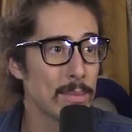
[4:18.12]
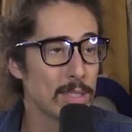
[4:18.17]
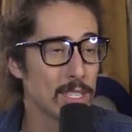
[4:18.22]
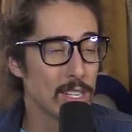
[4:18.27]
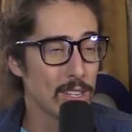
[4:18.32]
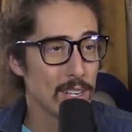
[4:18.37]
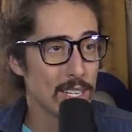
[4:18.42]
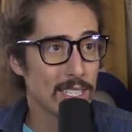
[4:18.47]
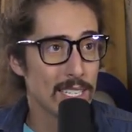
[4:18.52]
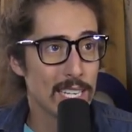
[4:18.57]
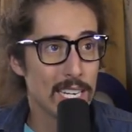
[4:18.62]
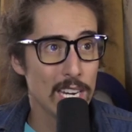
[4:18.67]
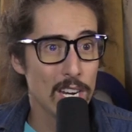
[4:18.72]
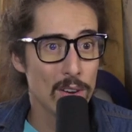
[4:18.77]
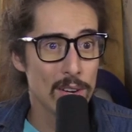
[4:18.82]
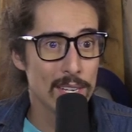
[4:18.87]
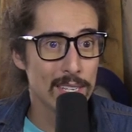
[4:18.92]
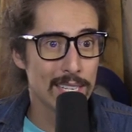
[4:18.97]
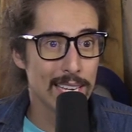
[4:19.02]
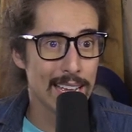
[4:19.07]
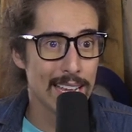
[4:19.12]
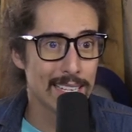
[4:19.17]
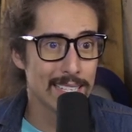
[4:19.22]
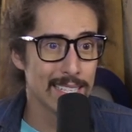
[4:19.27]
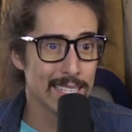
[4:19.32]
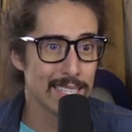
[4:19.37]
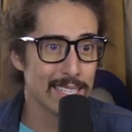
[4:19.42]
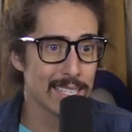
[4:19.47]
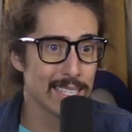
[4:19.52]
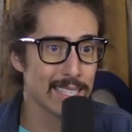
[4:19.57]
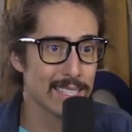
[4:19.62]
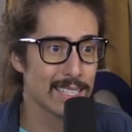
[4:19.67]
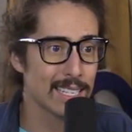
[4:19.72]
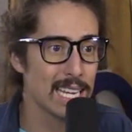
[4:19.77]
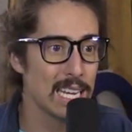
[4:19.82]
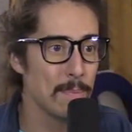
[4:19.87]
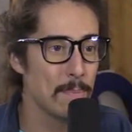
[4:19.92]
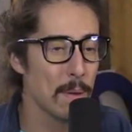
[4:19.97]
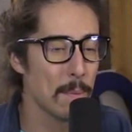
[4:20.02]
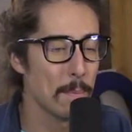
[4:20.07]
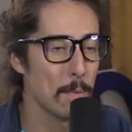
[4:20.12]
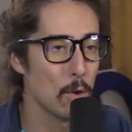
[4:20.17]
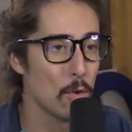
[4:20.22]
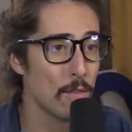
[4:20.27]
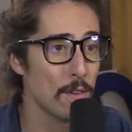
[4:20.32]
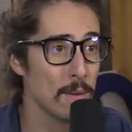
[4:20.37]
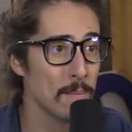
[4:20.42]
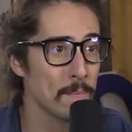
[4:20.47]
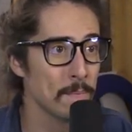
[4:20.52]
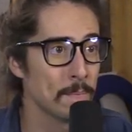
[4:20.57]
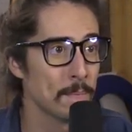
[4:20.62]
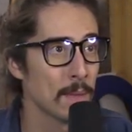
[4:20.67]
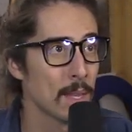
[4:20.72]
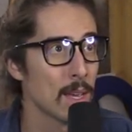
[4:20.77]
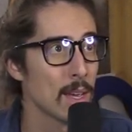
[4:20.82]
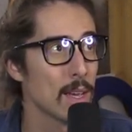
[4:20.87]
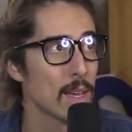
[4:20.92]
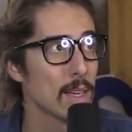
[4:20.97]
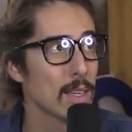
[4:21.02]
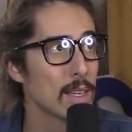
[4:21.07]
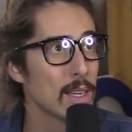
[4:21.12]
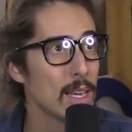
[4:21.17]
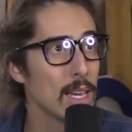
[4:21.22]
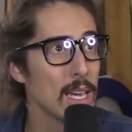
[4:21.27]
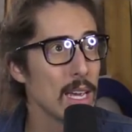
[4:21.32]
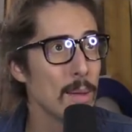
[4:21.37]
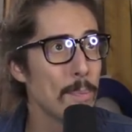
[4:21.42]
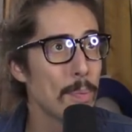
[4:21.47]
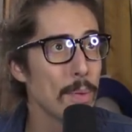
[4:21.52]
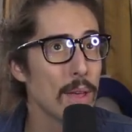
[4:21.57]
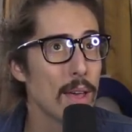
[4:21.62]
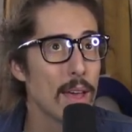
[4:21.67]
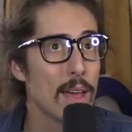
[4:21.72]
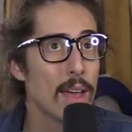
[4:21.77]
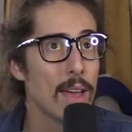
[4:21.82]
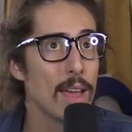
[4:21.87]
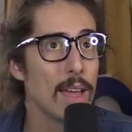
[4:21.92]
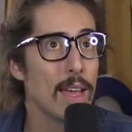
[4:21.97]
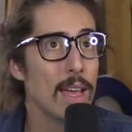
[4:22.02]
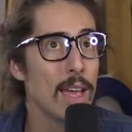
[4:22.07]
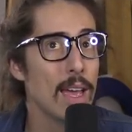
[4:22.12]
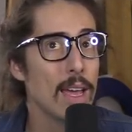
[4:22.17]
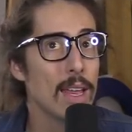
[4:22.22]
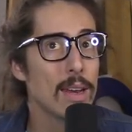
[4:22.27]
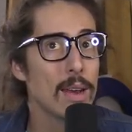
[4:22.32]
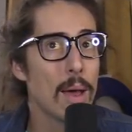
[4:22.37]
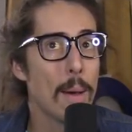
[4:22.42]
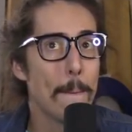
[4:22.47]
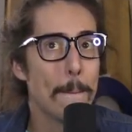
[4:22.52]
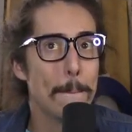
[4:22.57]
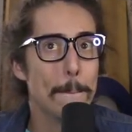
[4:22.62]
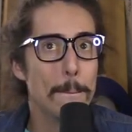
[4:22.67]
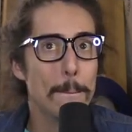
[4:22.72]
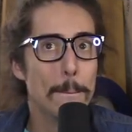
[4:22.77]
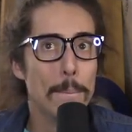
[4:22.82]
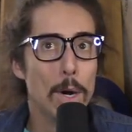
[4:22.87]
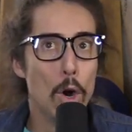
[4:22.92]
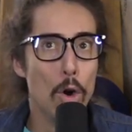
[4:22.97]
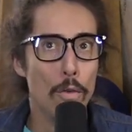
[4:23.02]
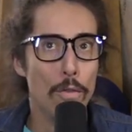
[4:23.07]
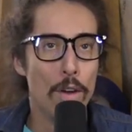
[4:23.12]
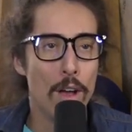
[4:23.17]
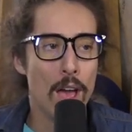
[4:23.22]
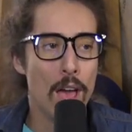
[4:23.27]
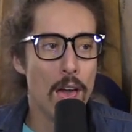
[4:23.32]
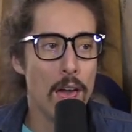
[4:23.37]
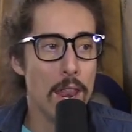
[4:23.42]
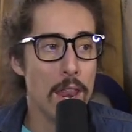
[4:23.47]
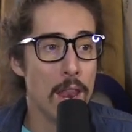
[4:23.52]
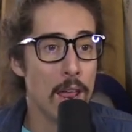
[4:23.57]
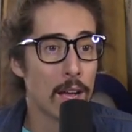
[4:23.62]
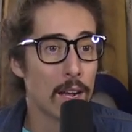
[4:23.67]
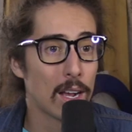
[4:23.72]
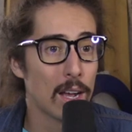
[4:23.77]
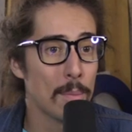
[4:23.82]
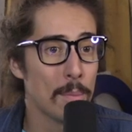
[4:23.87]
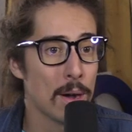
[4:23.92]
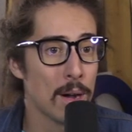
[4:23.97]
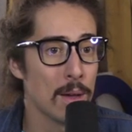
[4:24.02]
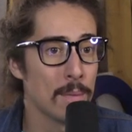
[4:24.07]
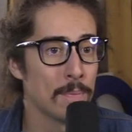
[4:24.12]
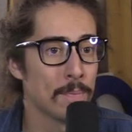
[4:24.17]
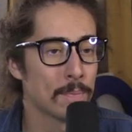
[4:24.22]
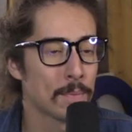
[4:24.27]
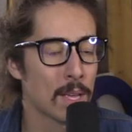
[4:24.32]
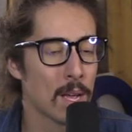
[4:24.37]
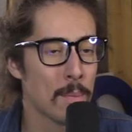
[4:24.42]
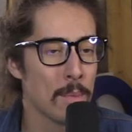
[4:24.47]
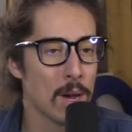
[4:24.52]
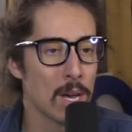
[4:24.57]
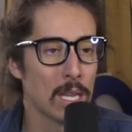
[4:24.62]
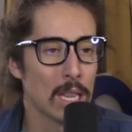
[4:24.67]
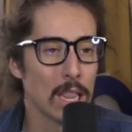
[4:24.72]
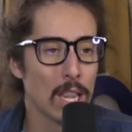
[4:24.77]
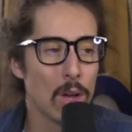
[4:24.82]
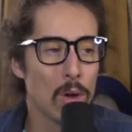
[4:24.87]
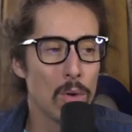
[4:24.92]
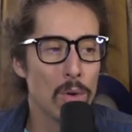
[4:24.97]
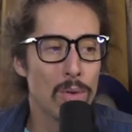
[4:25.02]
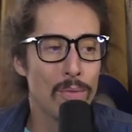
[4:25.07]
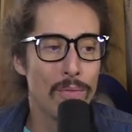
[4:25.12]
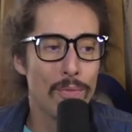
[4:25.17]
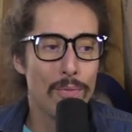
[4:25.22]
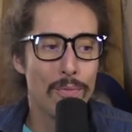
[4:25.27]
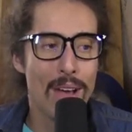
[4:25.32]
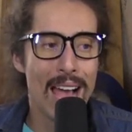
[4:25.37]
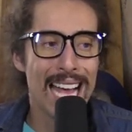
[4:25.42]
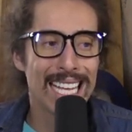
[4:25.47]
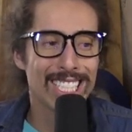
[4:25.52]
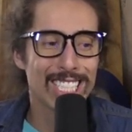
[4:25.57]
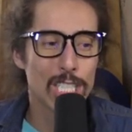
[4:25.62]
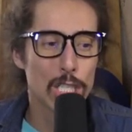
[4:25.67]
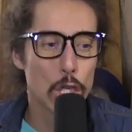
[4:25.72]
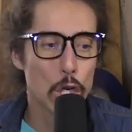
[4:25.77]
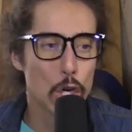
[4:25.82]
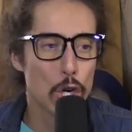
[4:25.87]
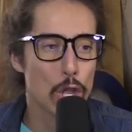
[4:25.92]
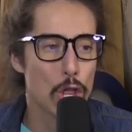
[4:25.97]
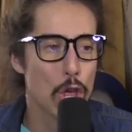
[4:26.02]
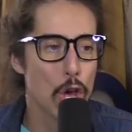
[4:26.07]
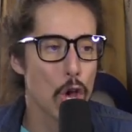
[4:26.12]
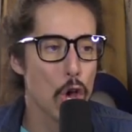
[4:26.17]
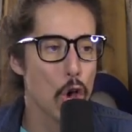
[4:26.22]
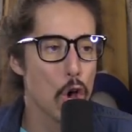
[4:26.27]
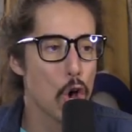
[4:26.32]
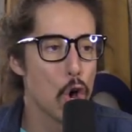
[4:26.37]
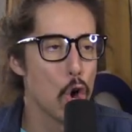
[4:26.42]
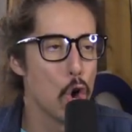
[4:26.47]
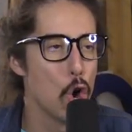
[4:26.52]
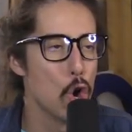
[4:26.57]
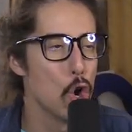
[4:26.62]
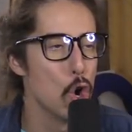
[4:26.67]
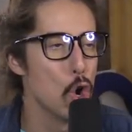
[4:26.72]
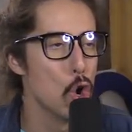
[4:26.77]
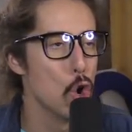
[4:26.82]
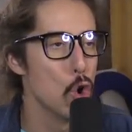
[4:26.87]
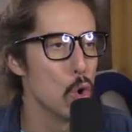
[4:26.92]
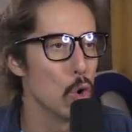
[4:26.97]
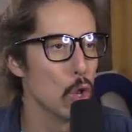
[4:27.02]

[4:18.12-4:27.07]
series here in Texas. Let's keep it moving. Keep it moving. Come on, come on. Load faster, though.